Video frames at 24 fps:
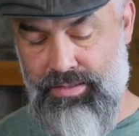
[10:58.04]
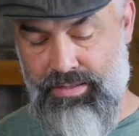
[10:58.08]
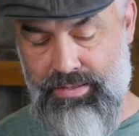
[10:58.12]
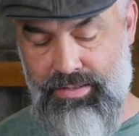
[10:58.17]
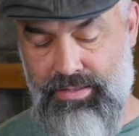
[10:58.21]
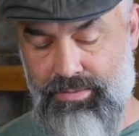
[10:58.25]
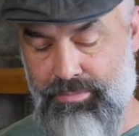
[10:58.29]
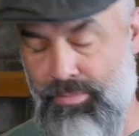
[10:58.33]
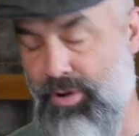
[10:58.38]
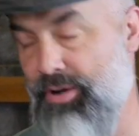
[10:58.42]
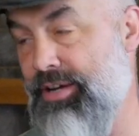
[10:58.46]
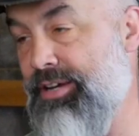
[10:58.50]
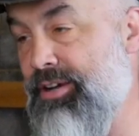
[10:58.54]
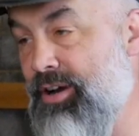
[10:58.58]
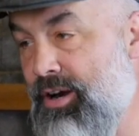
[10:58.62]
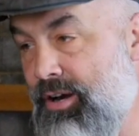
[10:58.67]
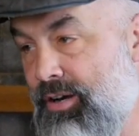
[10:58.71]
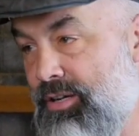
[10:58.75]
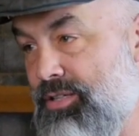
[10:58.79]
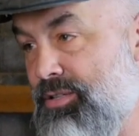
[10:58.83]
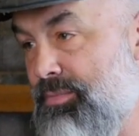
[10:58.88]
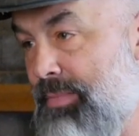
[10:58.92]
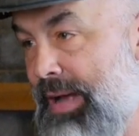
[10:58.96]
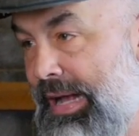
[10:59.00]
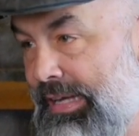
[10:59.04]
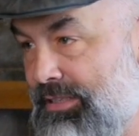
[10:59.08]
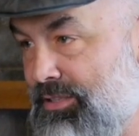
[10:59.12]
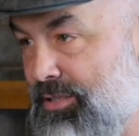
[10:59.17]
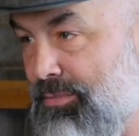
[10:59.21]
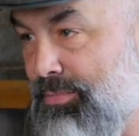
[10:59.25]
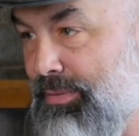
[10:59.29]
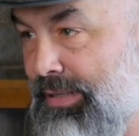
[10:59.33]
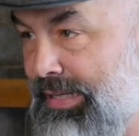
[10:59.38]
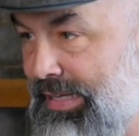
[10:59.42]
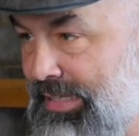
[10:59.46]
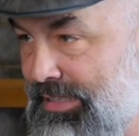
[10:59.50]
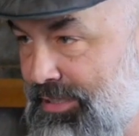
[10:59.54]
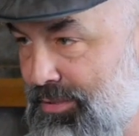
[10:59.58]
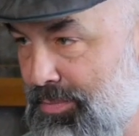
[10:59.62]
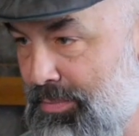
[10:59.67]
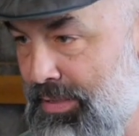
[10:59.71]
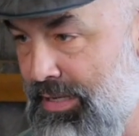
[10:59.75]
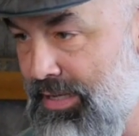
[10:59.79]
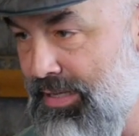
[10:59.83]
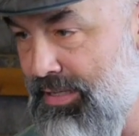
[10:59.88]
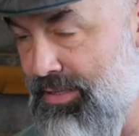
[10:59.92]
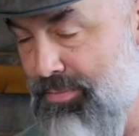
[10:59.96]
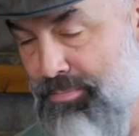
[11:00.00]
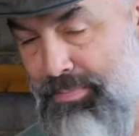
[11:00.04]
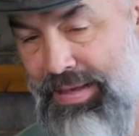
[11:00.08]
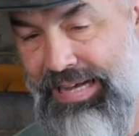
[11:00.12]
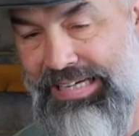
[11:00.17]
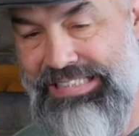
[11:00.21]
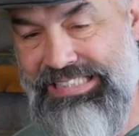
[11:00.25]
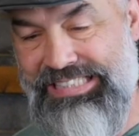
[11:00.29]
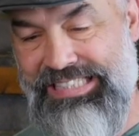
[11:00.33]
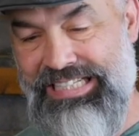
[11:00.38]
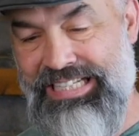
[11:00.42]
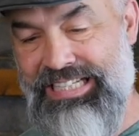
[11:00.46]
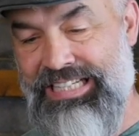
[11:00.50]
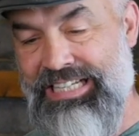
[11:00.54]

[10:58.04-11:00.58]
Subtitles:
Murray Carter is a master bladesmith, makes